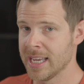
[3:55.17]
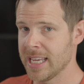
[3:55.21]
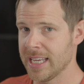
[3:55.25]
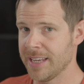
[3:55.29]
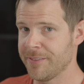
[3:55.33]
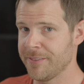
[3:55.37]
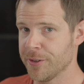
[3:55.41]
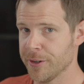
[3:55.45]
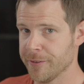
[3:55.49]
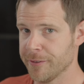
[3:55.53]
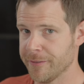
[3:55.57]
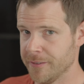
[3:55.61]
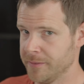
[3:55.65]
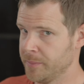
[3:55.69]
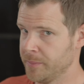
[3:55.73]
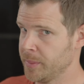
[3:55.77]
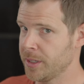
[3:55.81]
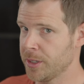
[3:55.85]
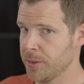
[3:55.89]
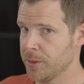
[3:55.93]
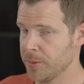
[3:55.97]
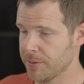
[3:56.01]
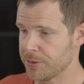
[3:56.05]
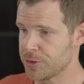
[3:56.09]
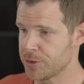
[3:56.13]
if you're
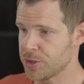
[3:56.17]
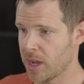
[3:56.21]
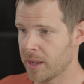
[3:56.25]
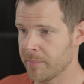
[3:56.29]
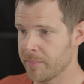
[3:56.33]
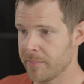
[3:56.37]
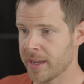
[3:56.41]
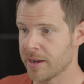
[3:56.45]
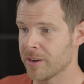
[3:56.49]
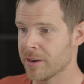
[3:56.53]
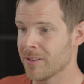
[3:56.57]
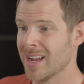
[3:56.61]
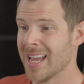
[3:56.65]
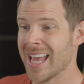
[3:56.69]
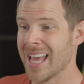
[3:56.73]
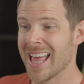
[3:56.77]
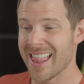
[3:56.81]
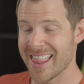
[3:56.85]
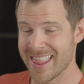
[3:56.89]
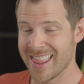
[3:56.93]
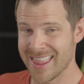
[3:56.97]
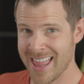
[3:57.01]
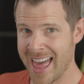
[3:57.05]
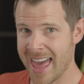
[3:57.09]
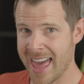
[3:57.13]
familiar with John Mayer,
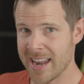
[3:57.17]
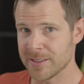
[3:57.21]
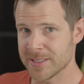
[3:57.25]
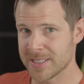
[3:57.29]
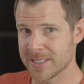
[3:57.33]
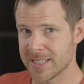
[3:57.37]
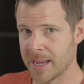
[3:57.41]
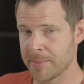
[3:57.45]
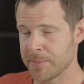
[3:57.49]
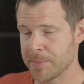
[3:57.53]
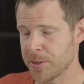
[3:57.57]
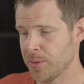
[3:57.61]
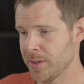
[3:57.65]
that'll stop